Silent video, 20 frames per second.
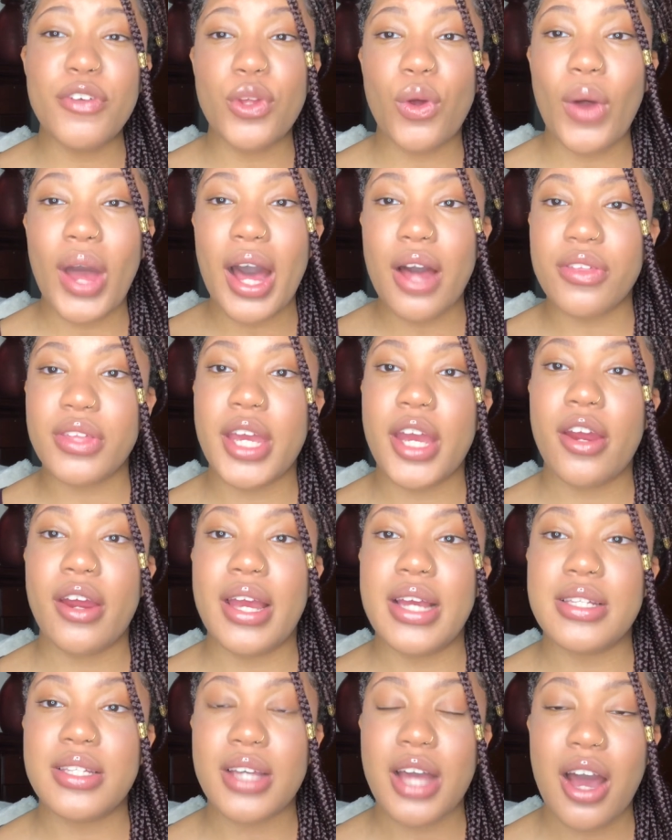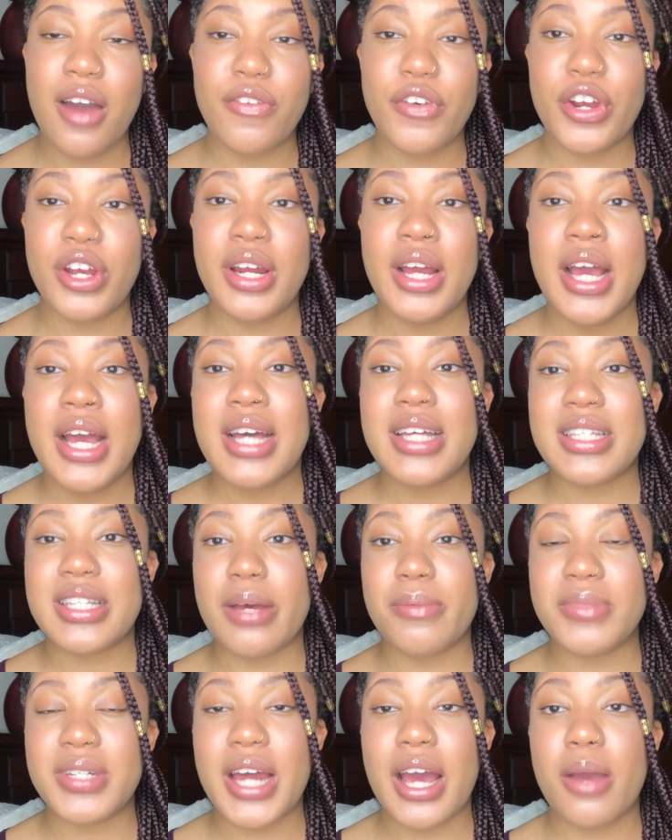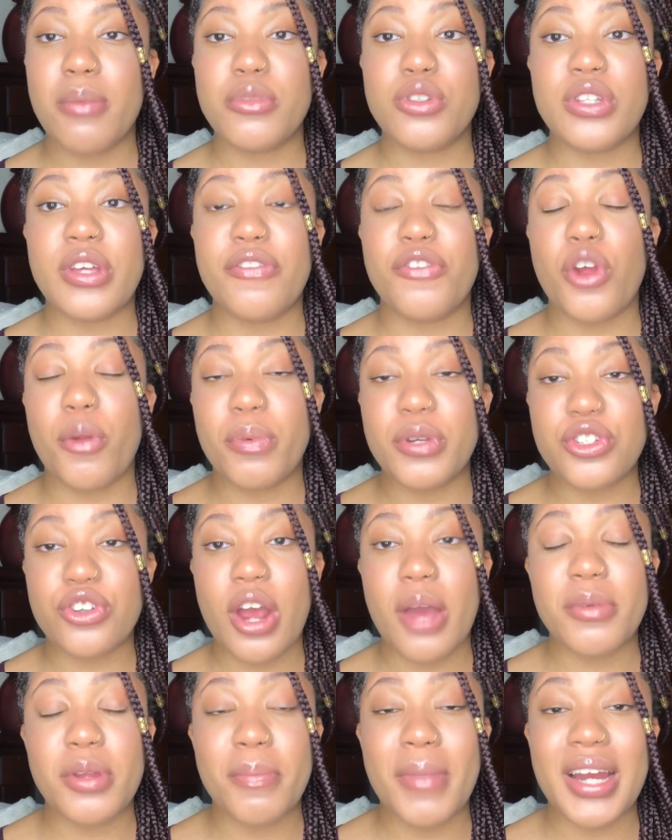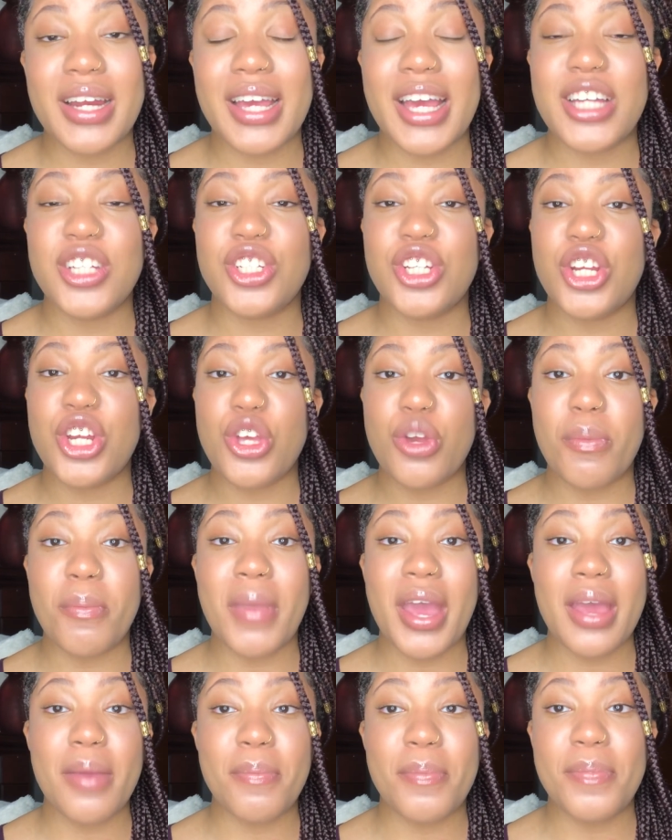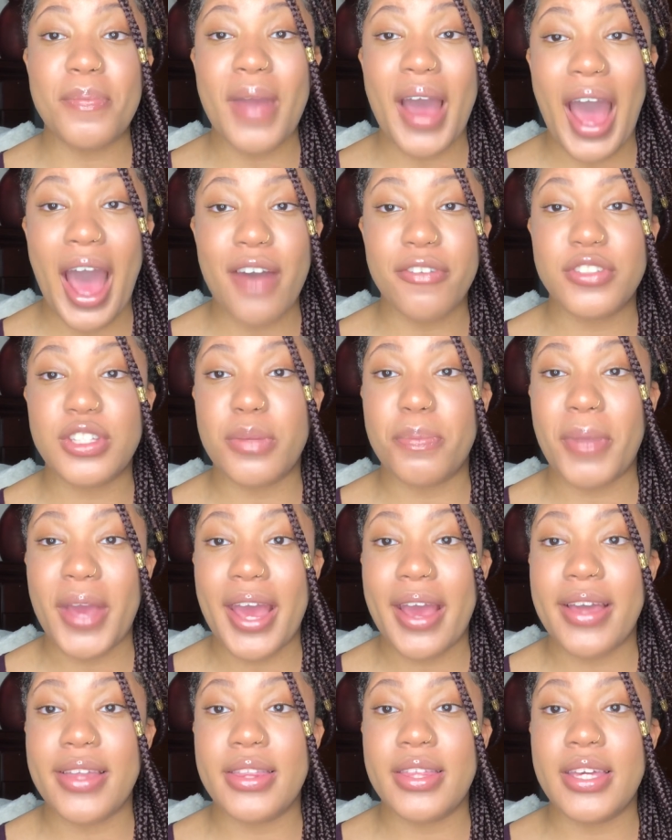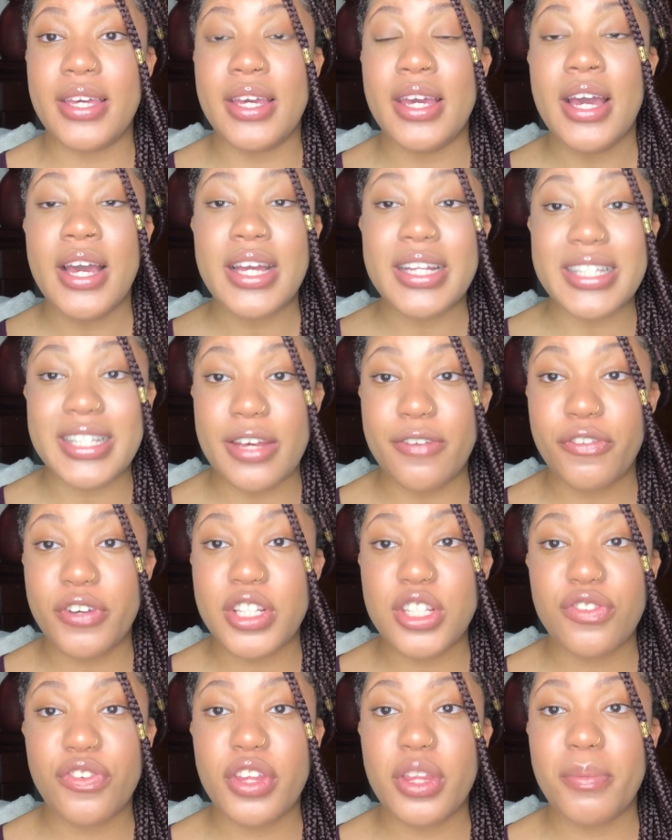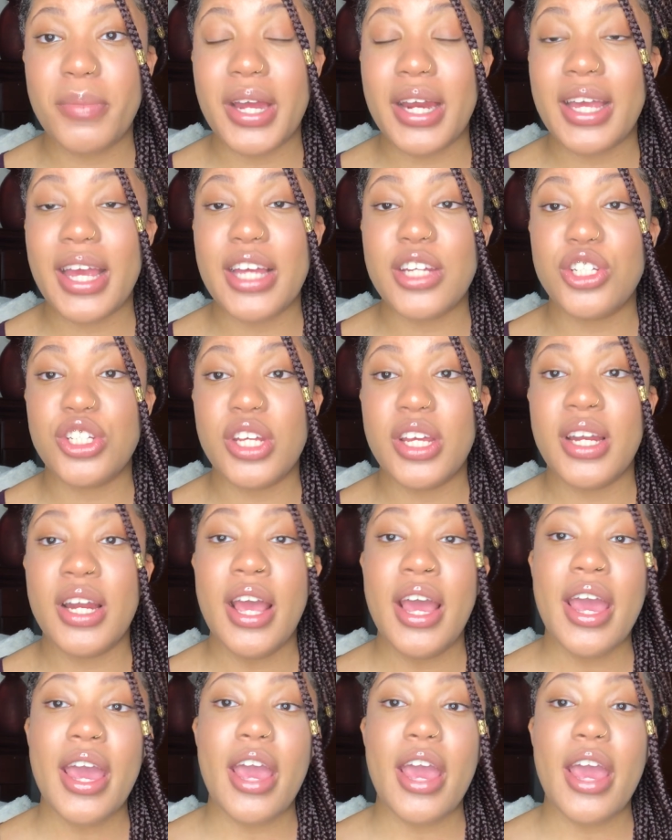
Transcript: though healthcare is covered, sometimes if you're prescribed a medication, you may have to pay the difference for the medication.